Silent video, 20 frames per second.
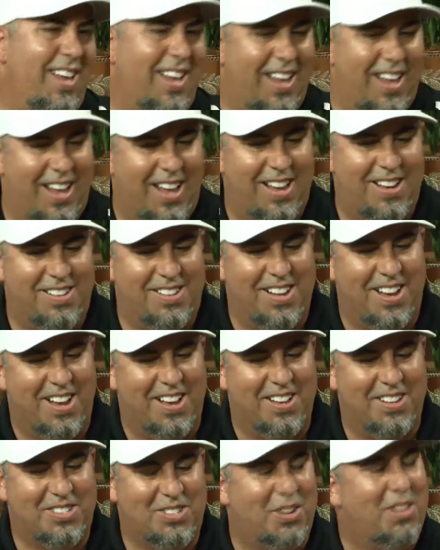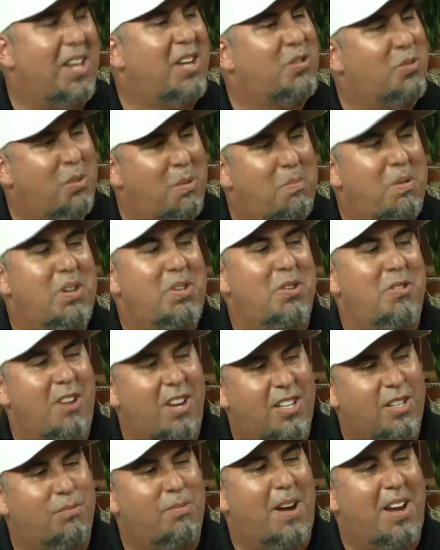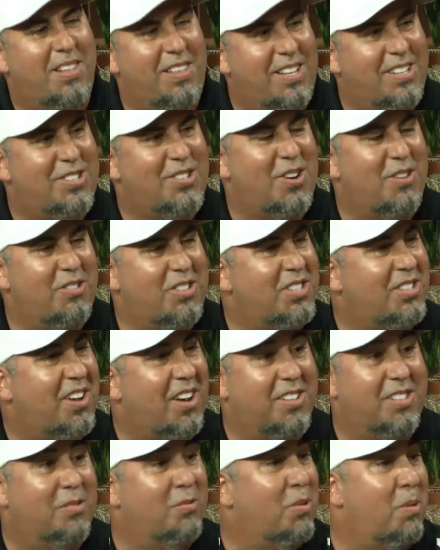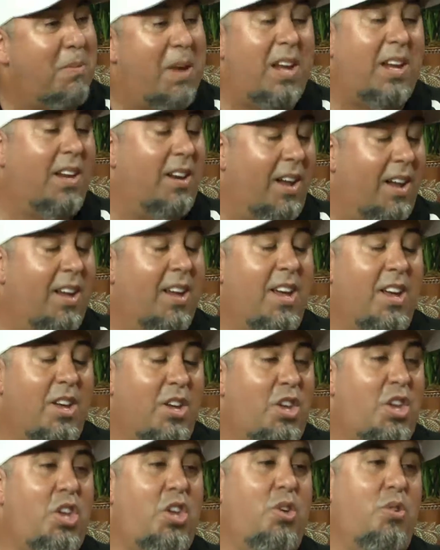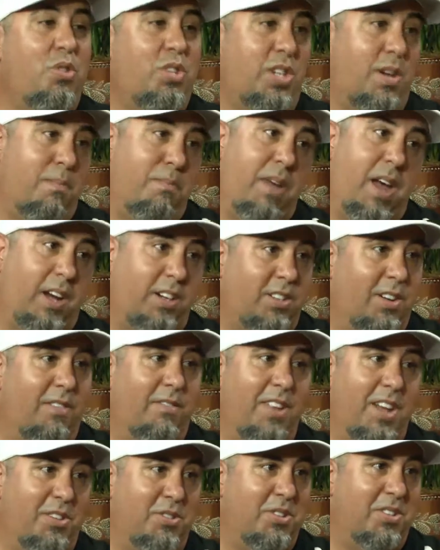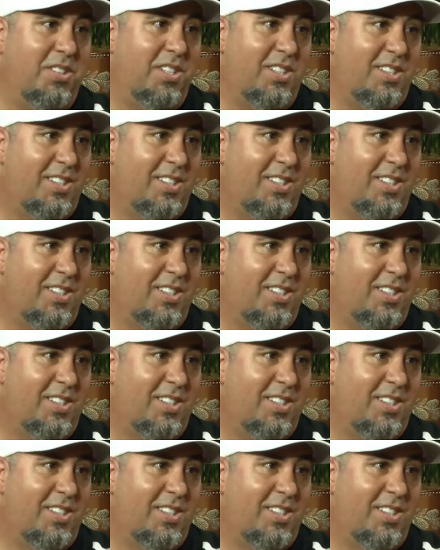And so that's what we've been doing, is buying these service dogs, and we're making a huge impact on veterans.